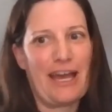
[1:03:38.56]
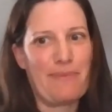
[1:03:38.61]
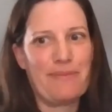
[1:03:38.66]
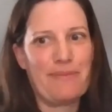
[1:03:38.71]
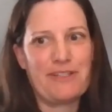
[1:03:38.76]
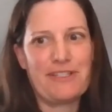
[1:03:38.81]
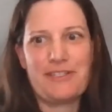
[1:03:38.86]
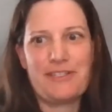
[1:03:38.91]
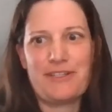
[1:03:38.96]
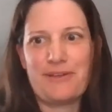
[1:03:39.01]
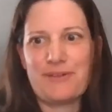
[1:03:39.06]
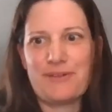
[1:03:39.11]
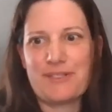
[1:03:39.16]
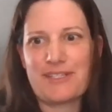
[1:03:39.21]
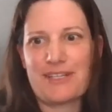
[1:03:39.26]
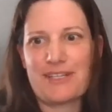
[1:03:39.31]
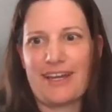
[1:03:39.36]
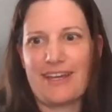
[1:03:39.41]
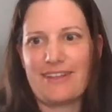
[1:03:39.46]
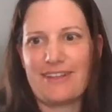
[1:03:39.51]
happen to know
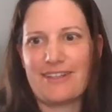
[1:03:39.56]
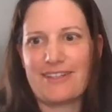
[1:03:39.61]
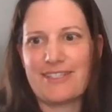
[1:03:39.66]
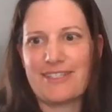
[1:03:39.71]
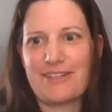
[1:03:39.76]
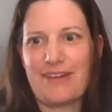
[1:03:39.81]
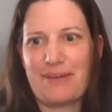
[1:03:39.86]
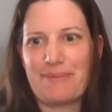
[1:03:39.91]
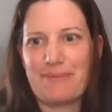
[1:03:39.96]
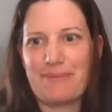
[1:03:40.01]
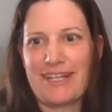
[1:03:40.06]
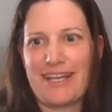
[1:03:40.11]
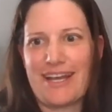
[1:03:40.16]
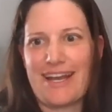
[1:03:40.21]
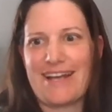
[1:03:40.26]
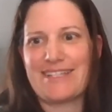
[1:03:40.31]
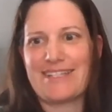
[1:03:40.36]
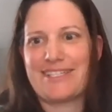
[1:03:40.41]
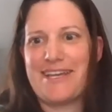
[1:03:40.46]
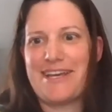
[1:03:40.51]
Skylar, so I'm gonna
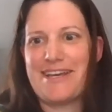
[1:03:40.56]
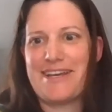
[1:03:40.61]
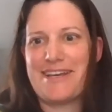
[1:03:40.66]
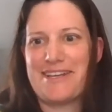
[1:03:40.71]
ask.